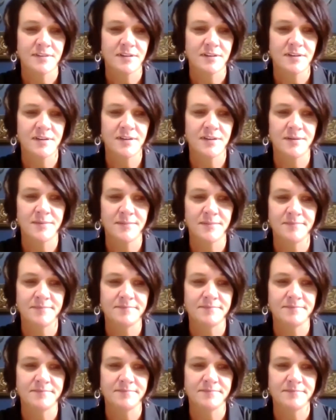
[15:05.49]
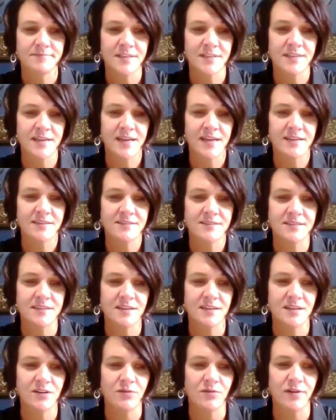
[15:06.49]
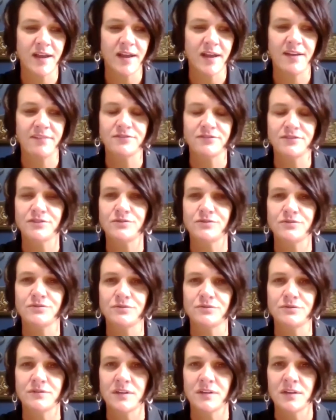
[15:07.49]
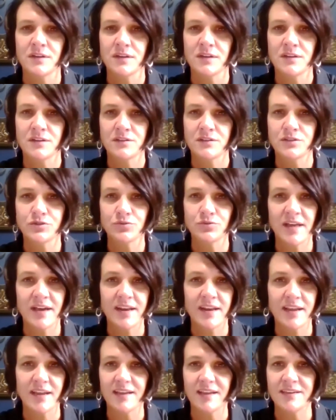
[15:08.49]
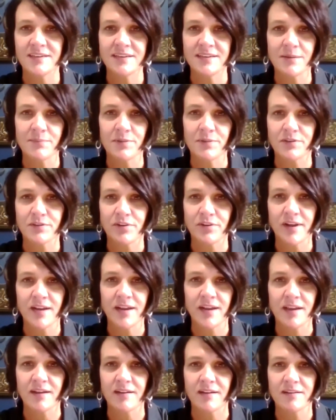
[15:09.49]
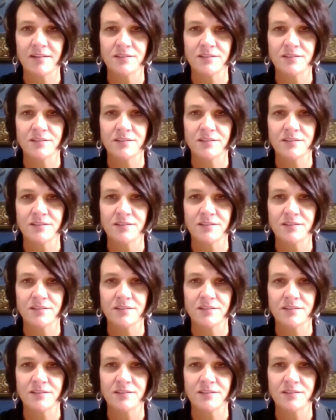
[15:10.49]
And like I said, you don't have to do a lot of in-depth training.